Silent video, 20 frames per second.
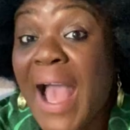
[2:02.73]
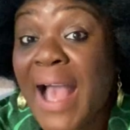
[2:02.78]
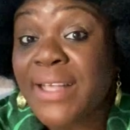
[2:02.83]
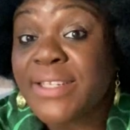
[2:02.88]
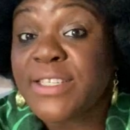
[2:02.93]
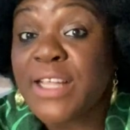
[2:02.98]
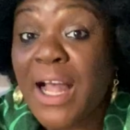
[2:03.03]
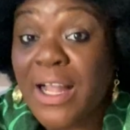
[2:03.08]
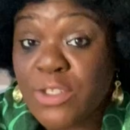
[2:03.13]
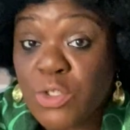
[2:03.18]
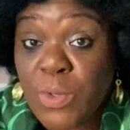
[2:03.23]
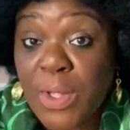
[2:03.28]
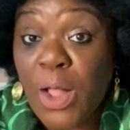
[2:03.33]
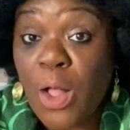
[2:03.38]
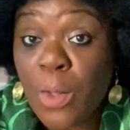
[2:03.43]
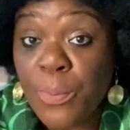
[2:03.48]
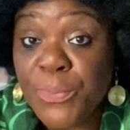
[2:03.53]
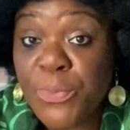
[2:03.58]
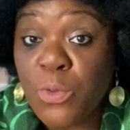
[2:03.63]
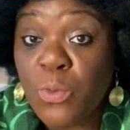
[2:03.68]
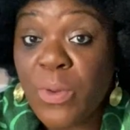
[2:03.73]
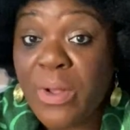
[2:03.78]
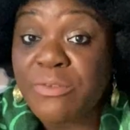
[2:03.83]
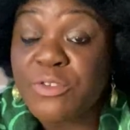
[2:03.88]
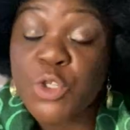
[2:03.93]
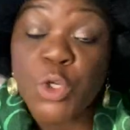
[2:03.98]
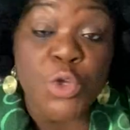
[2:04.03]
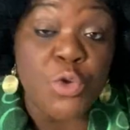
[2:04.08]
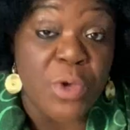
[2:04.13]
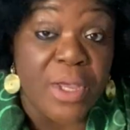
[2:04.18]
ask God to help you with
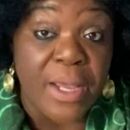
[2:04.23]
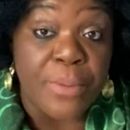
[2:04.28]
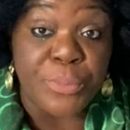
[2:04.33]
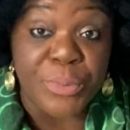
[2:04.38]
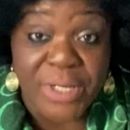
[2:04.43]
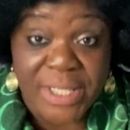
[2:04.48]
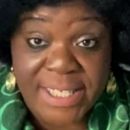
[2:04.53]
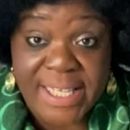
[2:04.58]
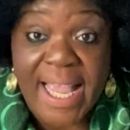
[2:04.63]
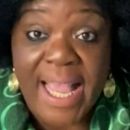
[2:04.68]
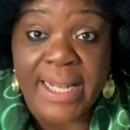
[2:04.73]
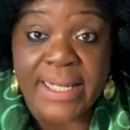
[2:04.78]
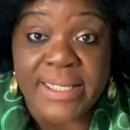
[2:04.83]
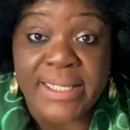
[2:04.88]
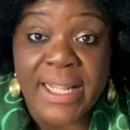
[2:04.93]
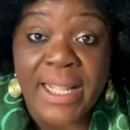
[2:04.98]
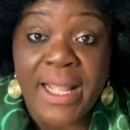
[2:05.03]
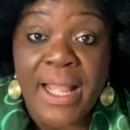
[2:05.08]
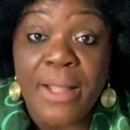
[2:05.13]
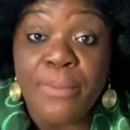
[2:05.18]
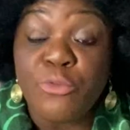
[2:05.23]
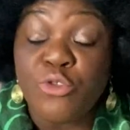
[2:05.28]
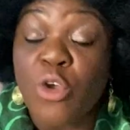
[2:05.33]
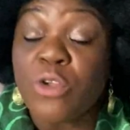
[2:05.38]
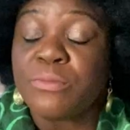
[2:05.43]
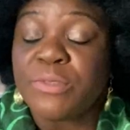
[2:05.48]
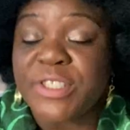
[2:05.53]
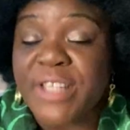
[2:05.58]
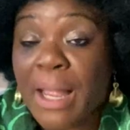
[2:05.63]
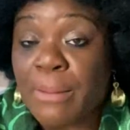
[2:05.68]
so you can pretend.
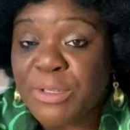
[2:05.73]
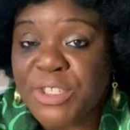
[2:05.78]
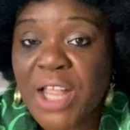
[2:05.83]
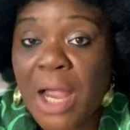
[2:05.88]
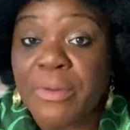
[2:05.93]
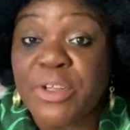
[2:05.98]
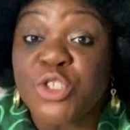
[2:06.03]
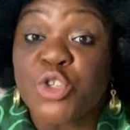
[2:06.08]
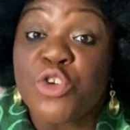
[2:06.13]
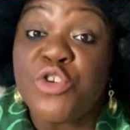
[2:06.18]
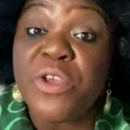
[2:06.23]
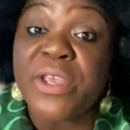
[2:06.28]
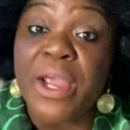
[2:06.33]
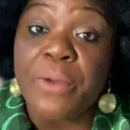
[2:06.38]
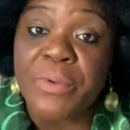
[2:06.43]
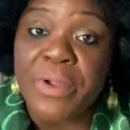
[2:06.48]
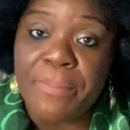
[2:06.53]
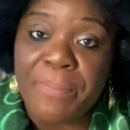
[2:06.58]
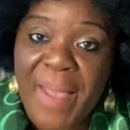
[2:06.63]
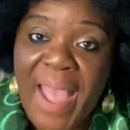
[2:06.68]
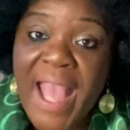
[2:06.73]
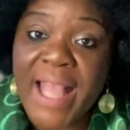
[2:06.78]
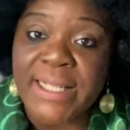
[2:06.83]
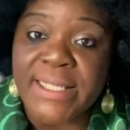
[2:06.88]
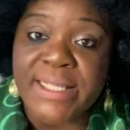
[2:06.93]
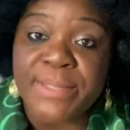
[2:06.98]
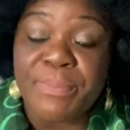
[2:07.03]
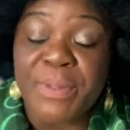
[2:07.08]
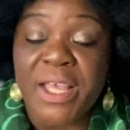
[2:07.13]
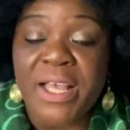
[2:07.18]
So you can
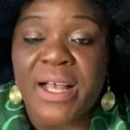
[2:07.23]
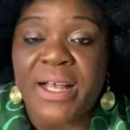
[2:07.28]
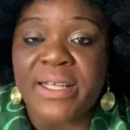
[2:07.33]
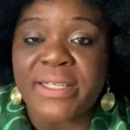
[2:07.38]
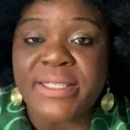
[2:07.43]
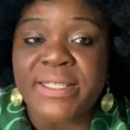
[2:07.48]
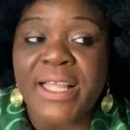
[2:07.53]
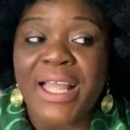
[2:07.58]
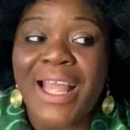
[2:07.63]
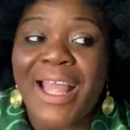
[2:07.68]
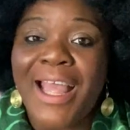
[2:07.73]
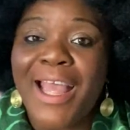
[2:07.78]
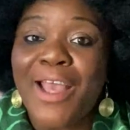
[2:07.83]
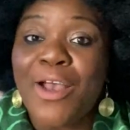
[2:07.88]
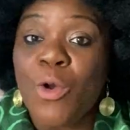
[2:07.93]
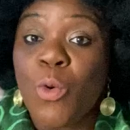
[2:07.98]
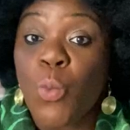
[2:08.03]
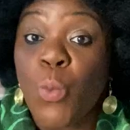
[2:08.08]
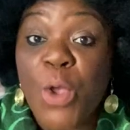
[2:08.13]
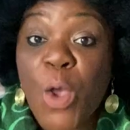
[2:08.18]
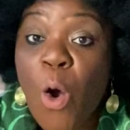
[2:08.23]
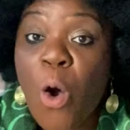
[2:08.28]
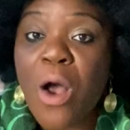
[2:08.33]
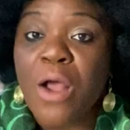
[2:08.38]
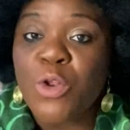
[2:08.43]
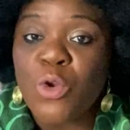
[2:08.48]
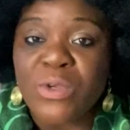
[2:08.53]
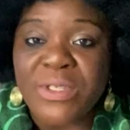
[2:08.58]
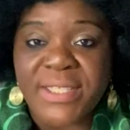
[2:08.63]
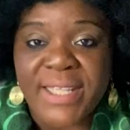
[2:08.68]
repent, because we
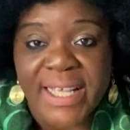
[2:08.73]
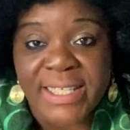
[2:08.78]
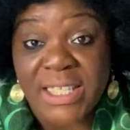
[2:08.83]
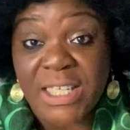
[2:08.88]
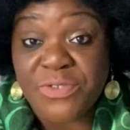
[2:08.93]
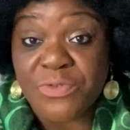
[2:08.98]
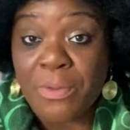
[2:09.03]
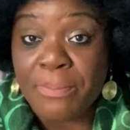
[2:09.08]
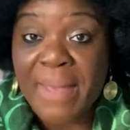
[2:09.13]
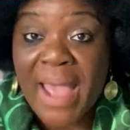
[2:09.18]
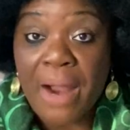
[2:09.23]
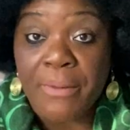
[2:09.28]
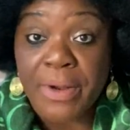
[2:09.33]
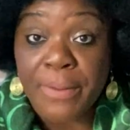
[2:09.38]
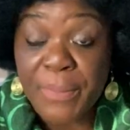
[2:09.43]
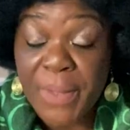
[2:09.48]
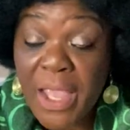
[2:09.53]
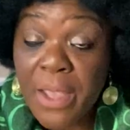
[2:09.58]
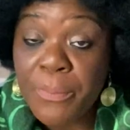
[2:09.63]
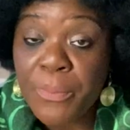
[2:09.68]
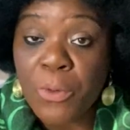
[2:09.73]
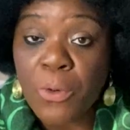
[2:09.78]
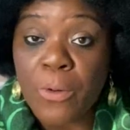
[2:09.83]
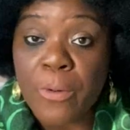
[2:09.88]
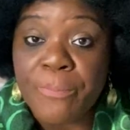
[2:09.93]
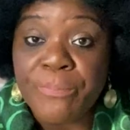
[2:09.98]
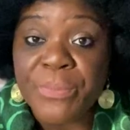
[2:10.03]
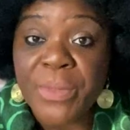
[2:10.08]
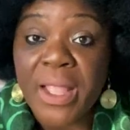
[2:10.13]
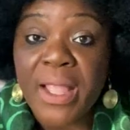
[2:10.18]
all know sex is for married
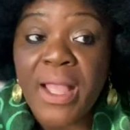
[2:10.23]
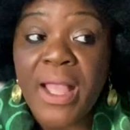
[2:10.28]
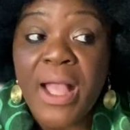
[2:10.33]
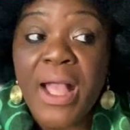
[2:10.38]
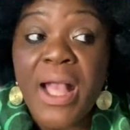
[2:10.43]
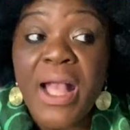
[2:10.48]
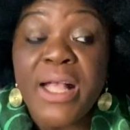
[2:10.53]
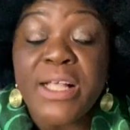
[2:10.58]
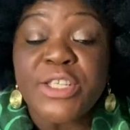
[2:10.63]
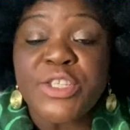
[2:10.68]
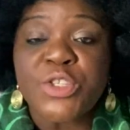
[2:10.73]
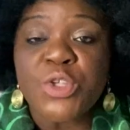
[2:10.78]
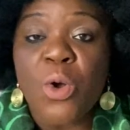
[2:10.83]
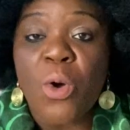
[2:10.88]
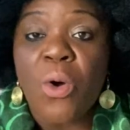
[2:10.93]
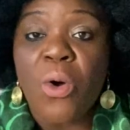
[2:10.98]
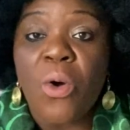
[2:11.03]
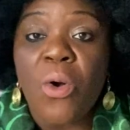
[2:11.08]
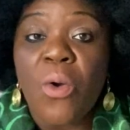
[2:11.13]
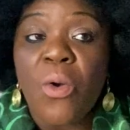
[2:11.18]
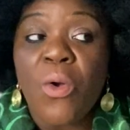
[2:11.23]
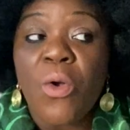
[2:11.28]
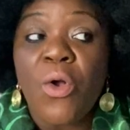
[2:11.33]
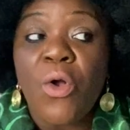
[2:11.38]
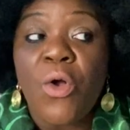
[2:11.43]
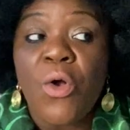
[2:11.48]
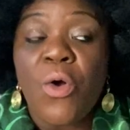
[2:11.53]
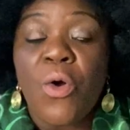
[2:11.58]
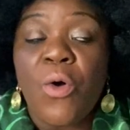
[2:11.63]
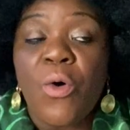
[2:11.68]
people. So
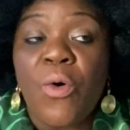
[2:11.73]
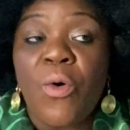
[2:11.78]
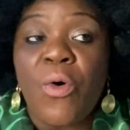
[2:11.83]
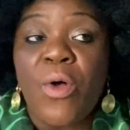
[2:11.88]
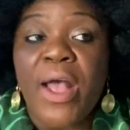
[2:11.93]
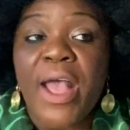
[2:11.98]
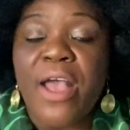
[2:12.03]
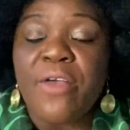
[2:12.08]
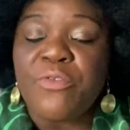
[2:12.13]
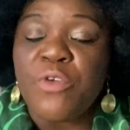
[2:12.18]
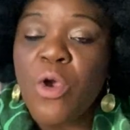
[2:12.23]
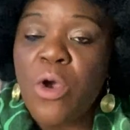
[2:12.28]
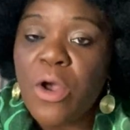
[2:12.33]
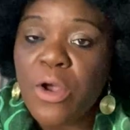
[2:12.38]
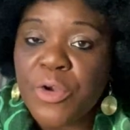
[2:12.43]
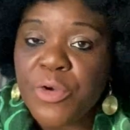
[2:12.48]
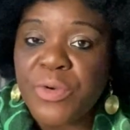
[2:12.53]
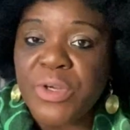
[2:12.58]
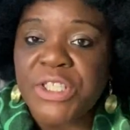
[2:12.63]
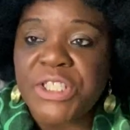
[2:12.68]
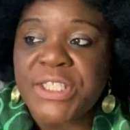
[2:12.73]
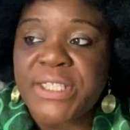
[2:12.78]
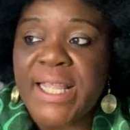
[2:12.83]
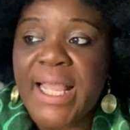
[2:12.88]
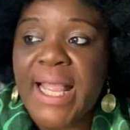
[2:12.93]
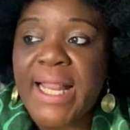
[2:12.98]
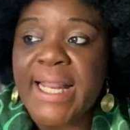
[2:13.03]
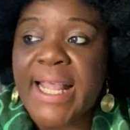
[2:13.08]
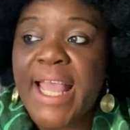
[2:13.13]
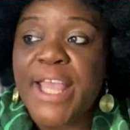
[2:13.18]
if you're a
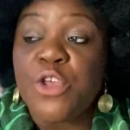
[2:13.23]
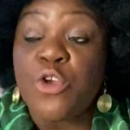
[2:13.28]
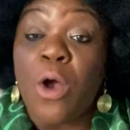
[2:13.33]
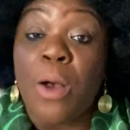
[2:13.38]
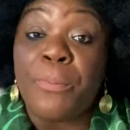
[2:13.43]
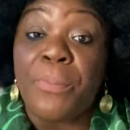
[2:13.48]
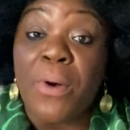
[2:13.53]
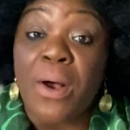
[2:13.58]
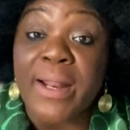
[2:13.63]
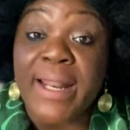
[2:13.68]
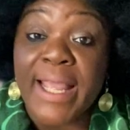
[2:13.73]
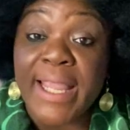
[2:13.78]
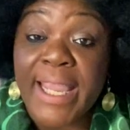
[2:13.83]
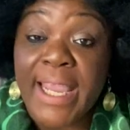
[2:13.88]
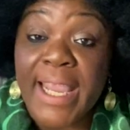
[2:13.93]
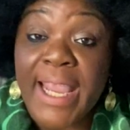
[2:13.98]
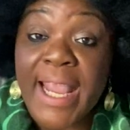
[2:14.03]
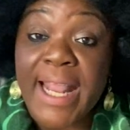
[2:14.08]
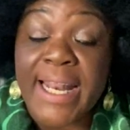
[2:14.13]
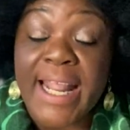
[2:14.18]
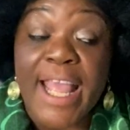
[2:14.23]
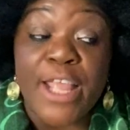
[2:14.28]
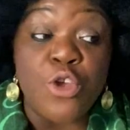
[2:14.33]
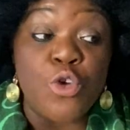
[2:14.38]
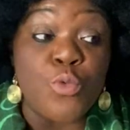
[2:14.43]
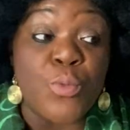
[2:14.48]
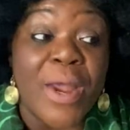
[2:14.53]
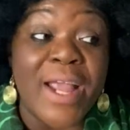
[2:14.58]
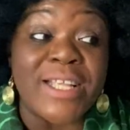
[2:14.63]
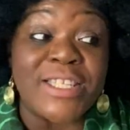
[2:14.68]
Christian and you're born again and
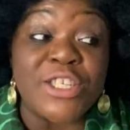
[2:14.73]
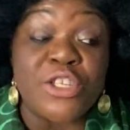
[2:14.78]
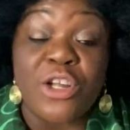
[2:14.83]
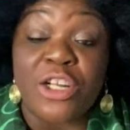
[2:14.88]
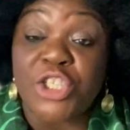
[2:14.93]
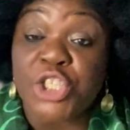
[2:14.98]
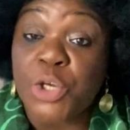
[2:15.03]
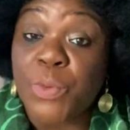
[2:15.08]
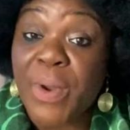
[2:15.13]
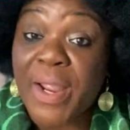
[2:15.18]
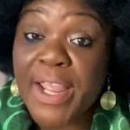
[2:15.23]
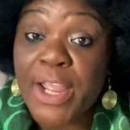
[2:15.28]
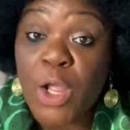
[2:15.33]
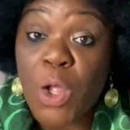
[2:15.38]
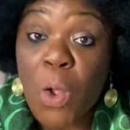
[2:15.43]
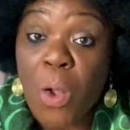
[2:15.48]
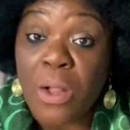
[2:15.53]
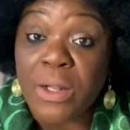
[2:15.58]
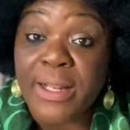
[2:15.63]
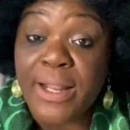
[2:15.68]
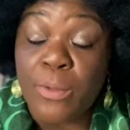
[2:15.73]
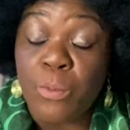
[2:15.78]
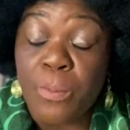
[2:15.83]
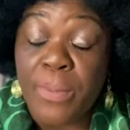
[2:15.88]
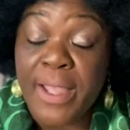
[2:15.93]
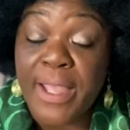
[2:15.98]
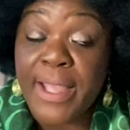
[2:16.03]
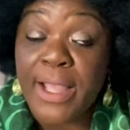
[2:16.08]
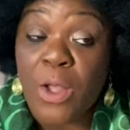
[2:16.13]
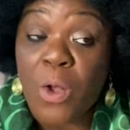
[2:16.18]
you're raising your children
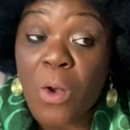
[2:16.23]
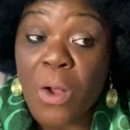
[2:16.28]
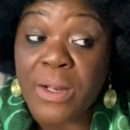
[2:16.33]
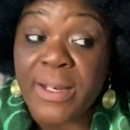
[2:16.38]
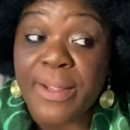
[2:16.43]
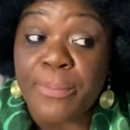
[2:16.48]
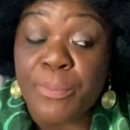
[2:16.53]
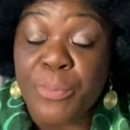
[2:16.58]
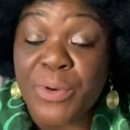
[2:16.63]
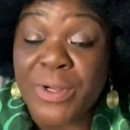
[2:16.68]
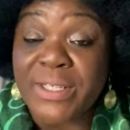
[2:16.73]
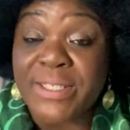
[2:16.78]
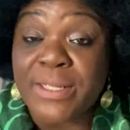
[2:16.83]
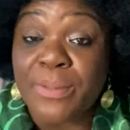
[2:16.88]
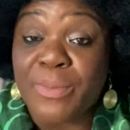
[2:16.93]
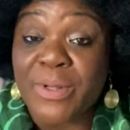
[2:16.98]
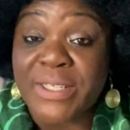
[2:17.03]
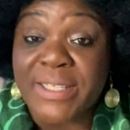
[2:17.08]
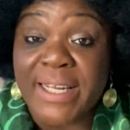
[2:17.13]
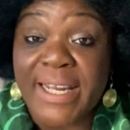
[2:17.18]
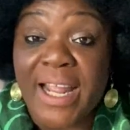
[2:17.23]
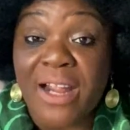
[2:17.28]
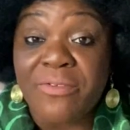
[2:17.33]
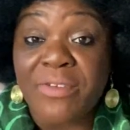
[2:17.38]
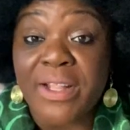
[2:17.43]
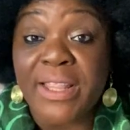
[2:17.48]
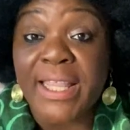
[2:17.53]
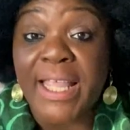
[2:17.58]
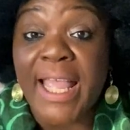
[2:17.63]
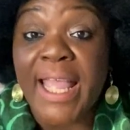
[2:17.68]
in godly principles and
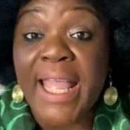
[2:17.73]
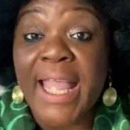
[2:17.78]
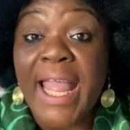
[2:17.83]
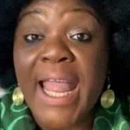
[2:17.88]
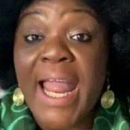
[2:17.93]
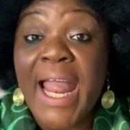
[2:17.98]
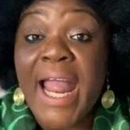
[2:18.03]
everything,